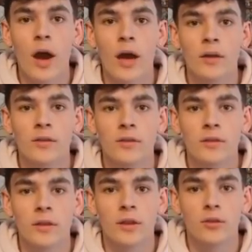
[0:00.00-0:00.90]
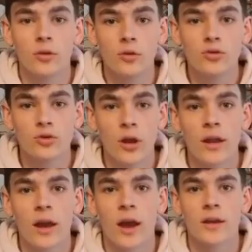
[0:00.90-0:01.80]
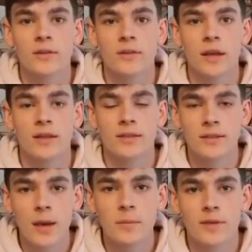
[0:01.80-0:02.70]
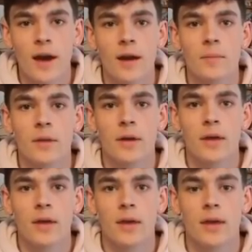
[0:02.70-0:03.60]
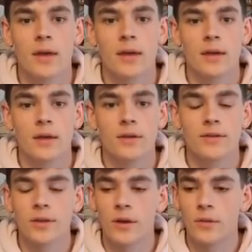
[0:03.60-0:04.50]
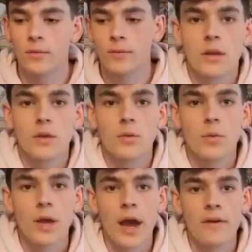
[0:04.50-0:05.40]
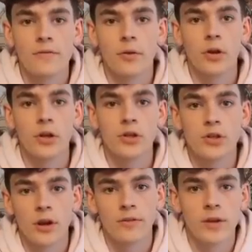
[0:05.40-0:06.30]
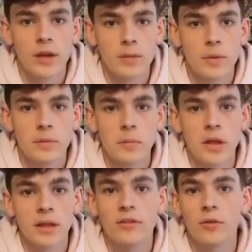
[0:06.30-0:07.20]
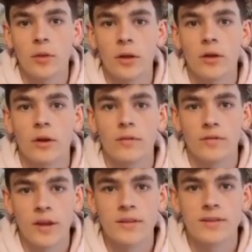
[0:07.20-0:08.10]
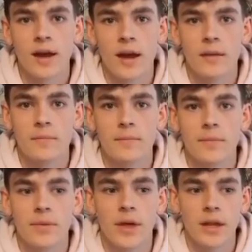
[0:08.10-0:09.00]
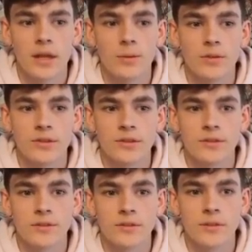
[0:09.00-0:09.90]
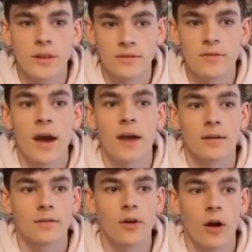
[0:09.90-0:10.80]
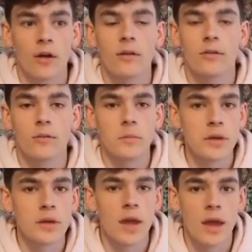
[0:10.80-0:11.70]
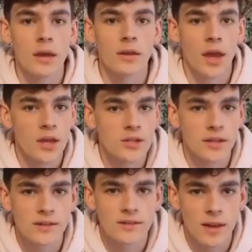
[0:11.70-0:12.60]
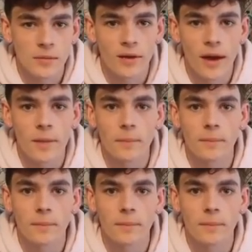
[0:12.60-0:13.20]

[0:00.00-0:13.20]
two straight guys at the same time. So we have footage of him admitting to it on FaceTime that he was in fact talking to me and Gage at the same